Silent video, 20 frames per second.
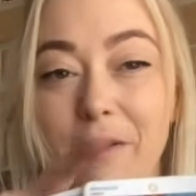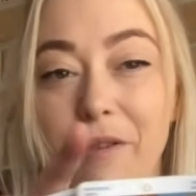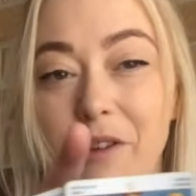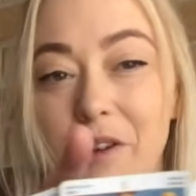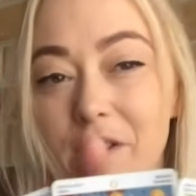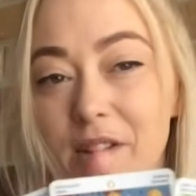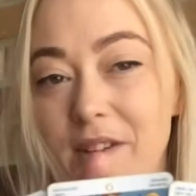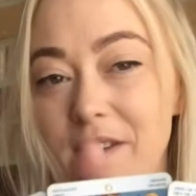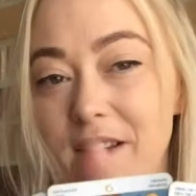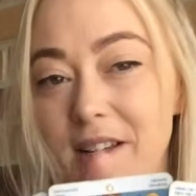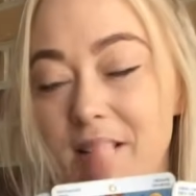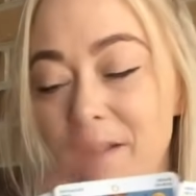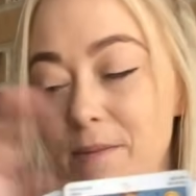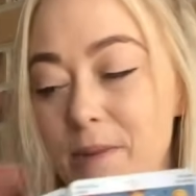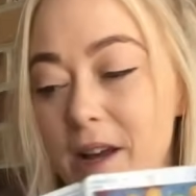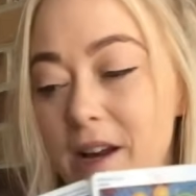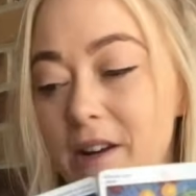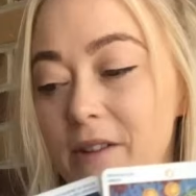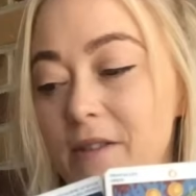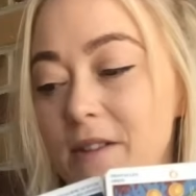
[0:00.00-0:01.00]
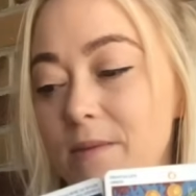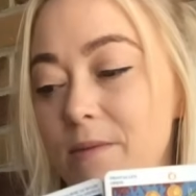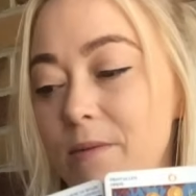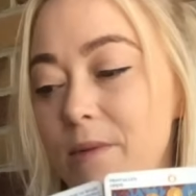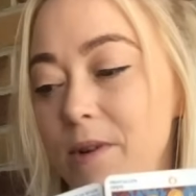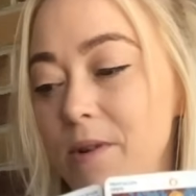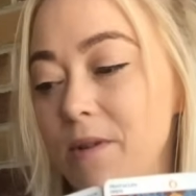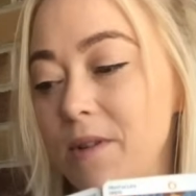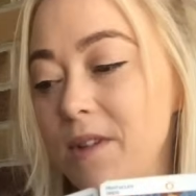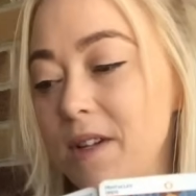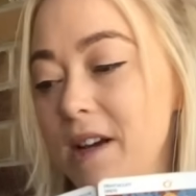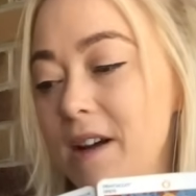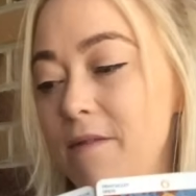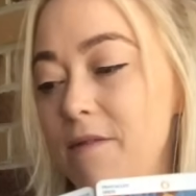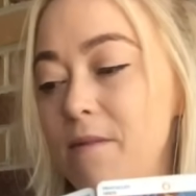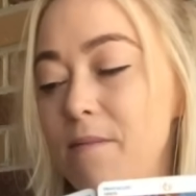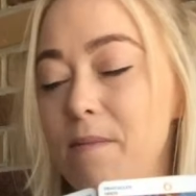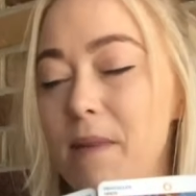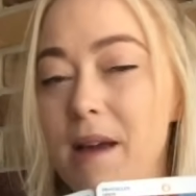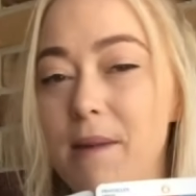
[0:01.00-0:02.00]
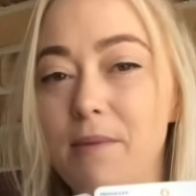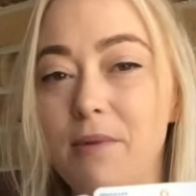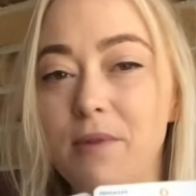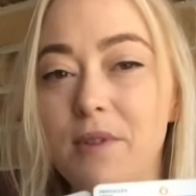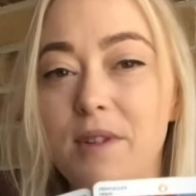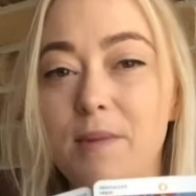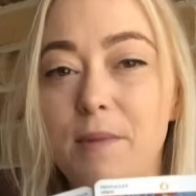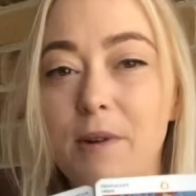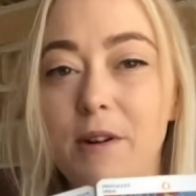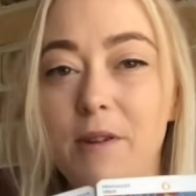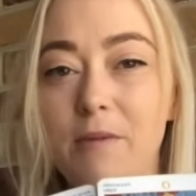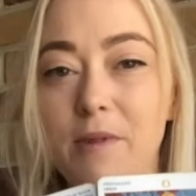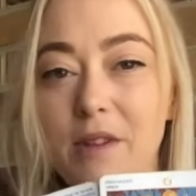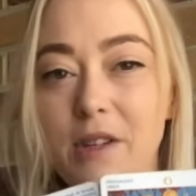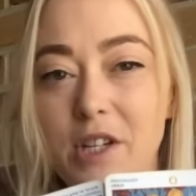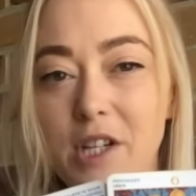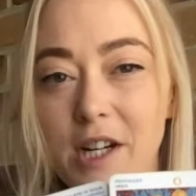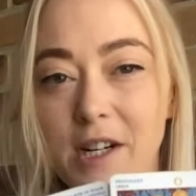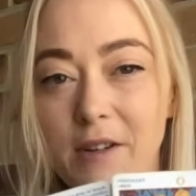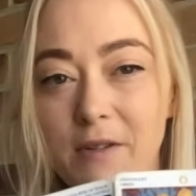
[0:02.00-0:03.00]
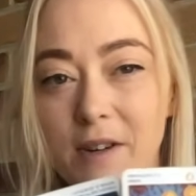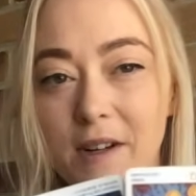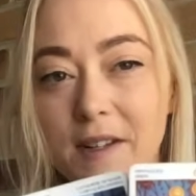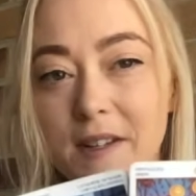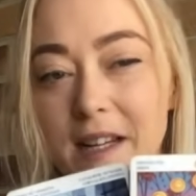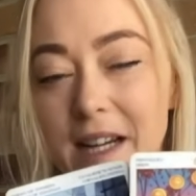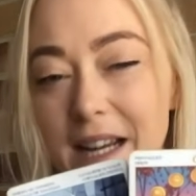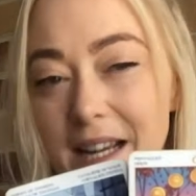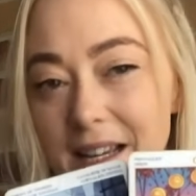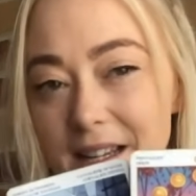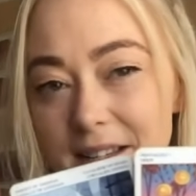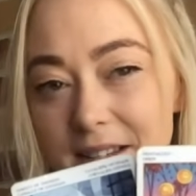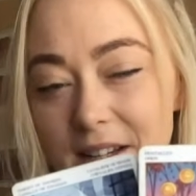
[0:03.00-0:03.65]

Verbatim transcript: We've got the Six of Pentacles, but we also have the Maple Spirit with generosity.